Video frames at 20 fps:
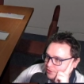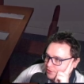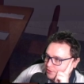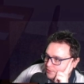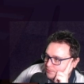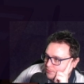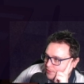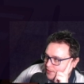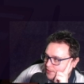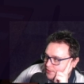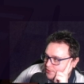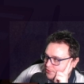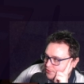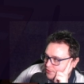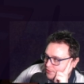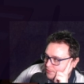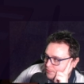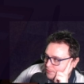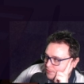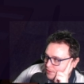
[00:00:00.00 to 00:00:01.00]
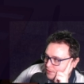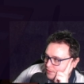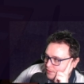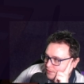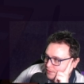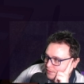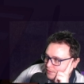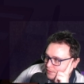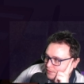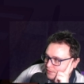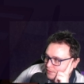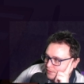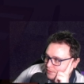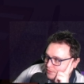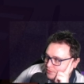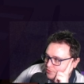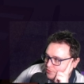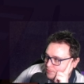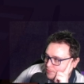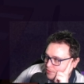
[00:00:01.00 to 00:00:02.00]
D wage do you want?
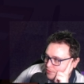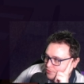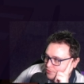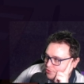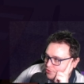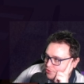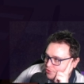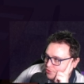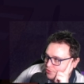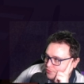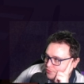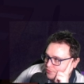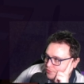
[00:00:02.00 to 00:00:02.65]
Too much.